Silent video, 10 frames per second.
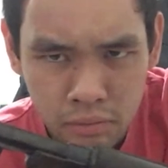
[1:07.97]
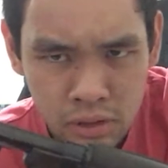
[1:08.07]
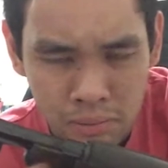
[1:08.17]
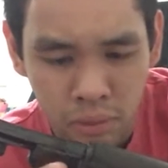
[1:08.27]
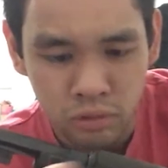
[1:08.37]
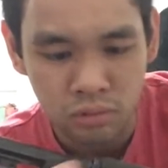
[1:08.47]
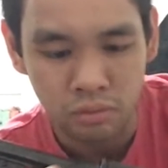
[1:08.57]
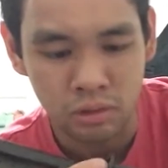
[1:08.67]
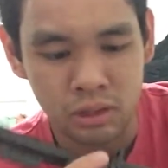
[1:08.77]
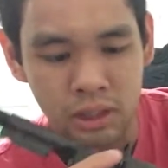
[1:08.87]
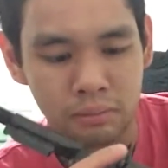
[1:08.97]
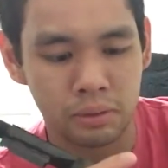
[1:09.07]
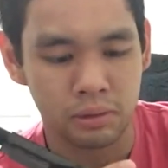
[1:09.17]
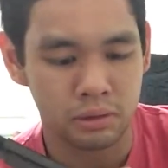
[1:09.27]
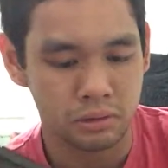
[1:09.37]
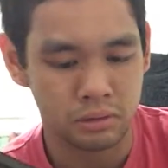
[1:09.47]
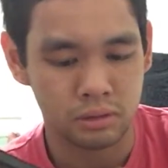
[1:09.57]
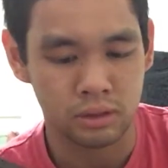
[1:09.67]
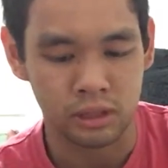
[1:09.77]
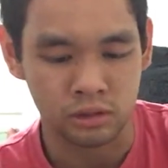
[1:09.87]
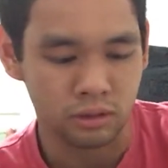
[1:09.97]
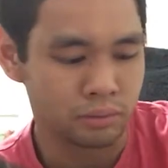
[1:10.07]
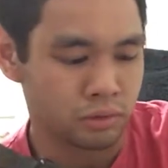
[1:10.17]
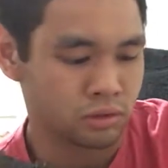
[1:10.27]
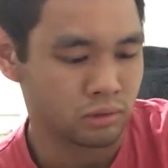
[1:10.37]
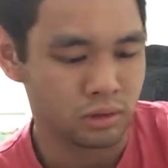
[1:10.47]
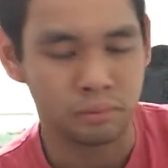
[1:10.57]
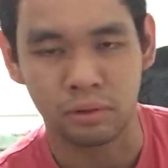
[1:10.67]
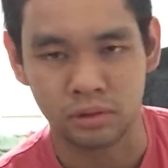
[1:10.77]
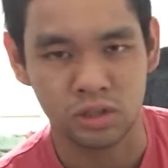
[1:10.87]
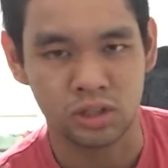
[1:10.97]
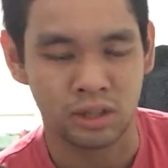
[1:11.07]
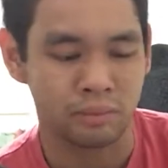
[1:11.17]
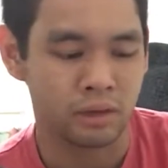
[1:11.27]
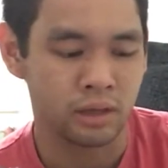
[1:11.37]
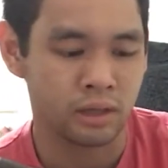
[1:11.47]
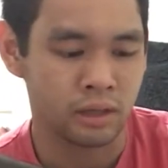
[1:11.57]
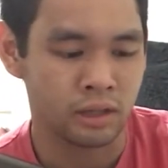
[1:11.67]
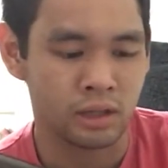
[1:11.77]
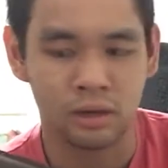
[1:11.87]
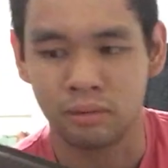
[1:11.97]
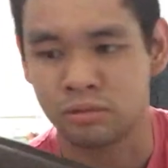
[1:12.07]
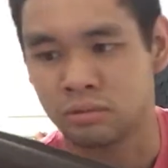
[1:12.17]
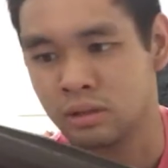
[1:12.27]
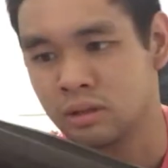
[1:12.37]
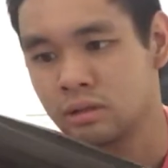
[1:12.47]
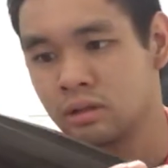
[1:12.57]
It's the post-war type. It has all the post-war components just like my King Arms one.